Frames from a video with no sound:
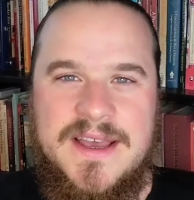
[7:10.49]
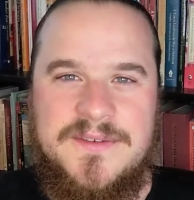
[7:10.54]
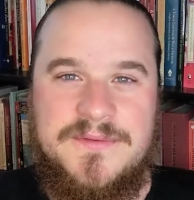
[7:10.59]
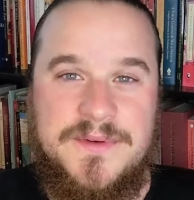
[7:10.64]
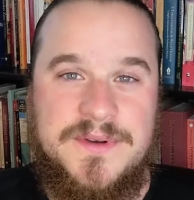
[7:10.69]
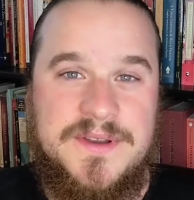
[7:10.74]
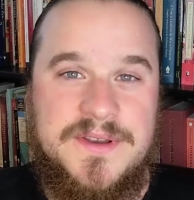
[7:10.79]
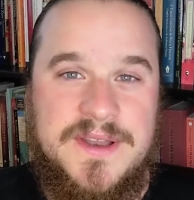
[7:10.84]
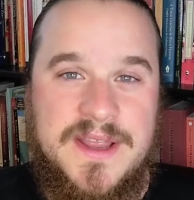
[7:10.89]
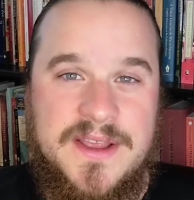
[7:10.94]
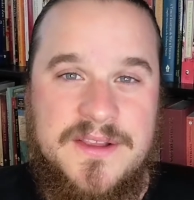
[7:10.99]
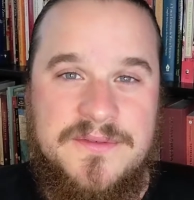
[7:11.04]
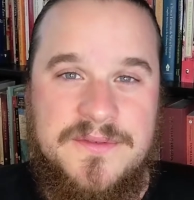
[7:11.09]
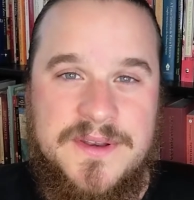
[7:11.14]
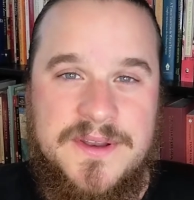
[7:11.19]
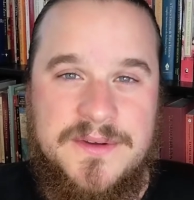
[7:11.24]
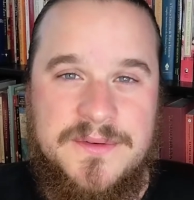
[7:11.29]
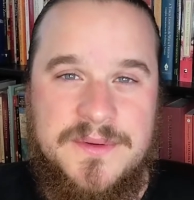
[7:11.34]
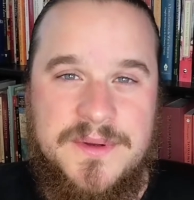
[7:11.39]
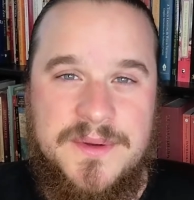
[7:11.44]
For today's
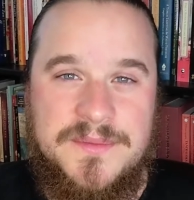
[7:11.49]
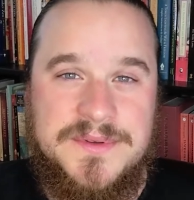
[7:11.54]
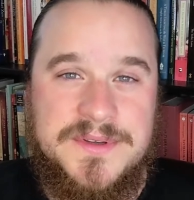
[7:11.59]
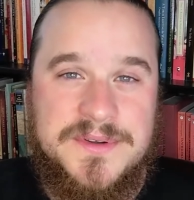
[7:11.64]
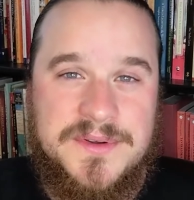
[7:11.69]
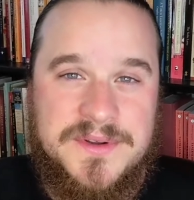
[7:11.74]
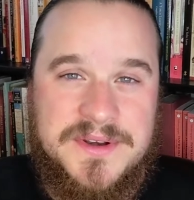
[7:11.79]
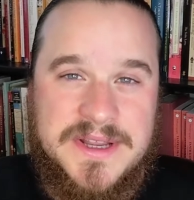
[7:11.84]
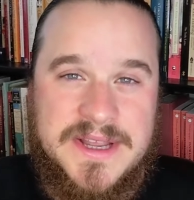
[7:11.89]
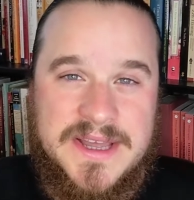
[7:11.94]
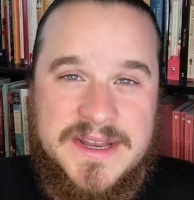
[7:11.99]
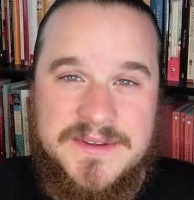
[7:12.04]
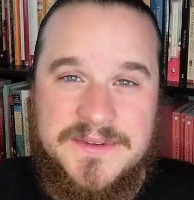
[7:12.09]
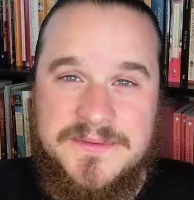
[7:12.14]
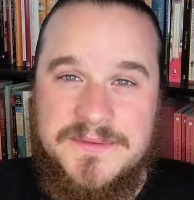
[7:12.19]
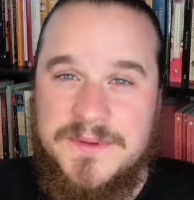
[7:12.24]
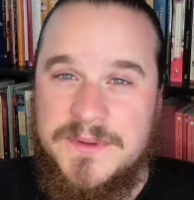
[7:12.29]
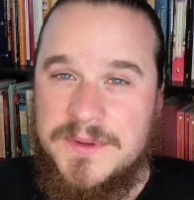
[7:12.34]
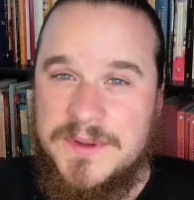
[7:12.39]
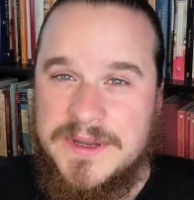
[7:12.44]
video, I'm just going to kind
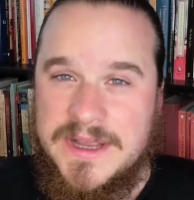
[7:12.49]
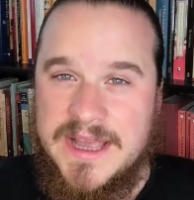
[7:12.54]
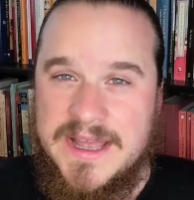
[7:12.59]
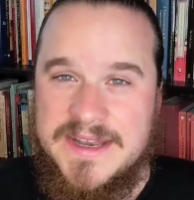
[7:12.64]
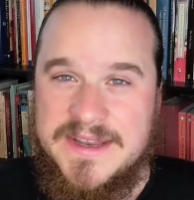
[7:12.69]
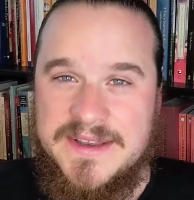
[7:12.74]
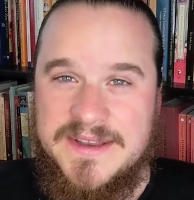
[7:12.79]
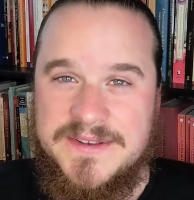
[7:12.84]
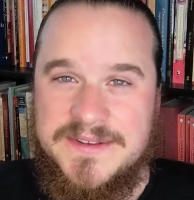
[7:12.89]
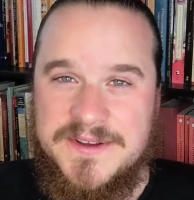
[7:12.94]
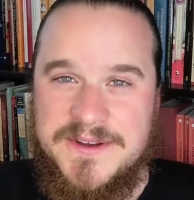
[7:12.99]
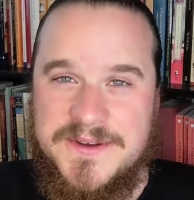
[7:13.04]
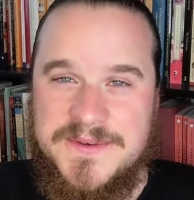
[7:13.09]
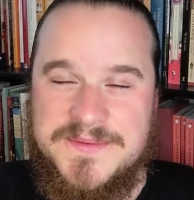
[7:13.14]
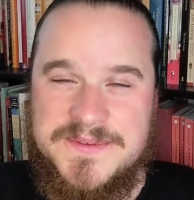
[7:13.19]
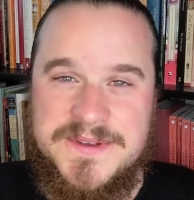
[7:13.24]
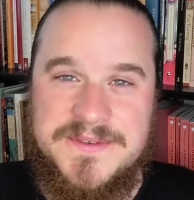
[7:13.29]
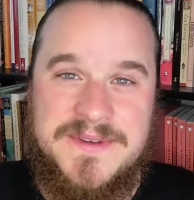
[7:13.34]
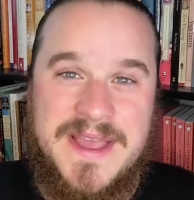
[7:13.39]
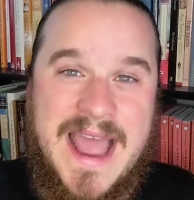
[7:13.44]
of look at it in
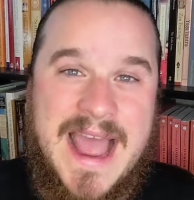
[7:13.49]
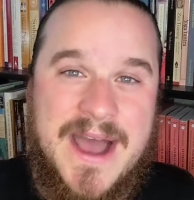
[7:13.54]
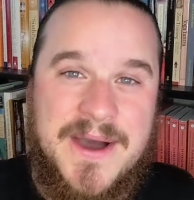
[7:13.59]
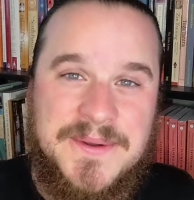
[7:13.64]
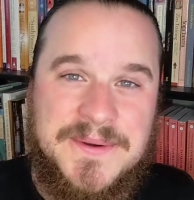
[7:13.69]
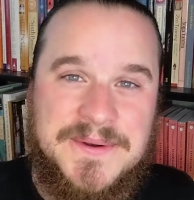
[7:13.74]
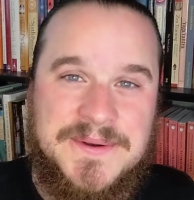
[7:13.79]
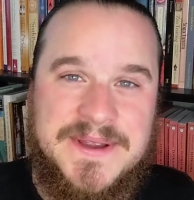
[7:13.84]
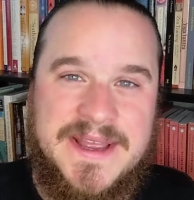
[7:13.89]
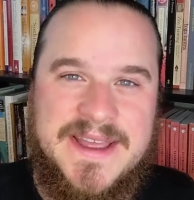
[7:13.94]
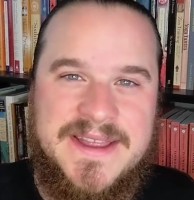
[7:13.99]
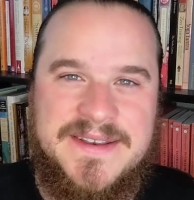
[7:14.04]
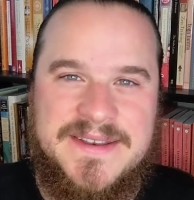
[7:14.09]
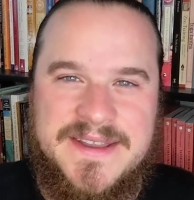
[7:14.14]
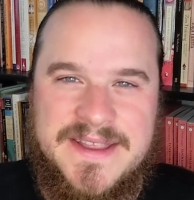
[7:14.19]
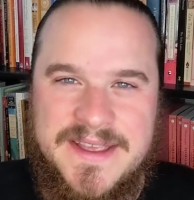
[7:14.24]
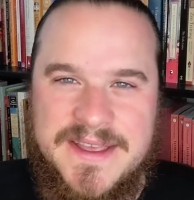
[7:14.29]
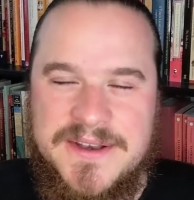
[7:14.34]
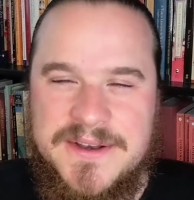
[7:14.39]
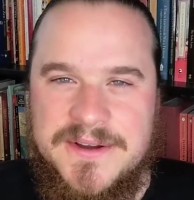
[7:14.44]
terms of outer
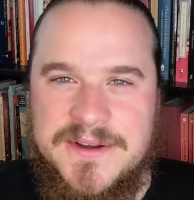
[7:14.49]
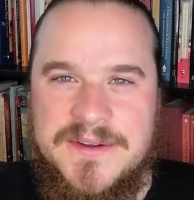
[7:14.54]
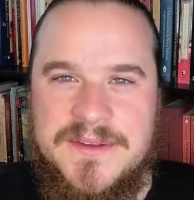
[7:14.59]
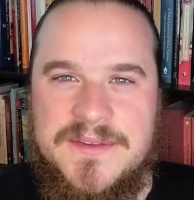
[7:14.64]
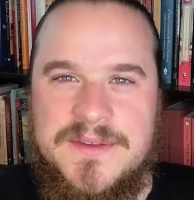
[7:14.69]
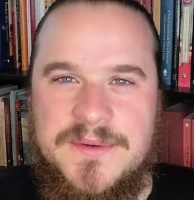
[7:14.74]
and inner.